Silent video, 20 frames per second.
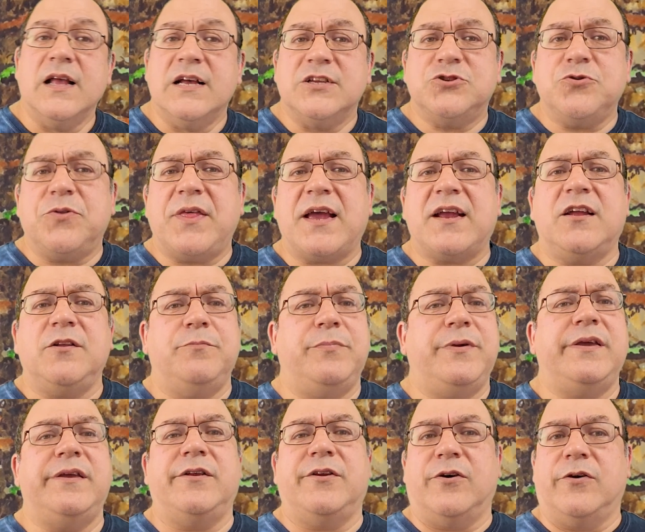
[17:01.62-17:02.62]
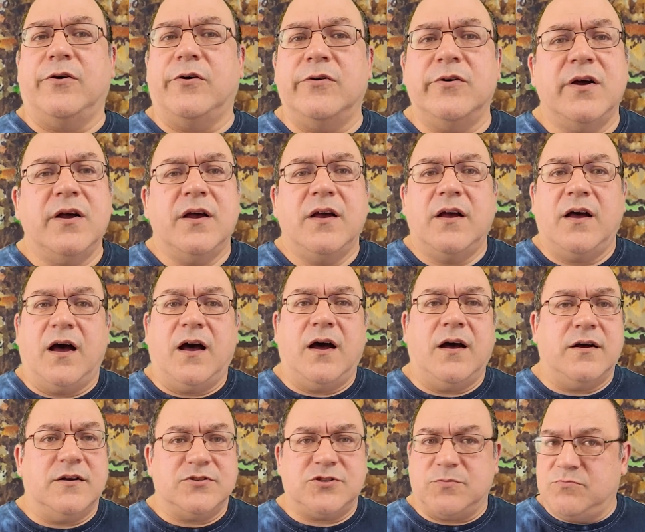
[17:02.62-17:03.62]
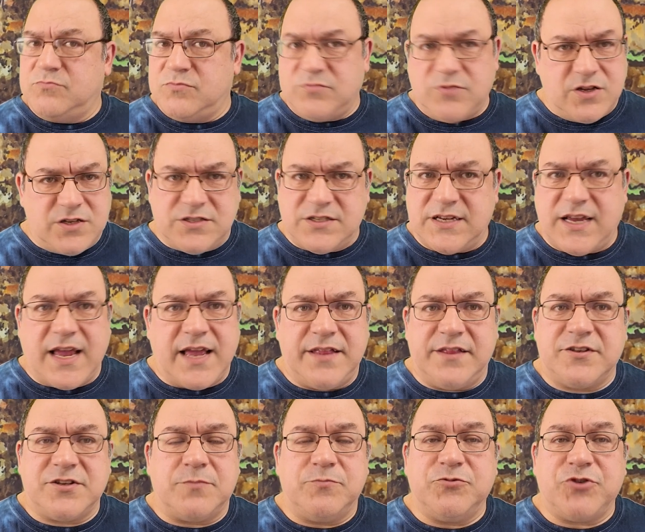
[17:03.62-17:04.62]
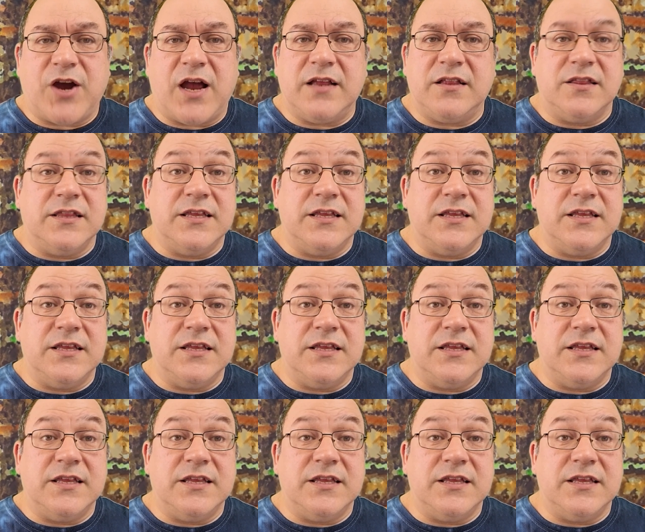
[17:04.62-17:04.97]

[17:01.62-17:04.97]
So that can be, some dried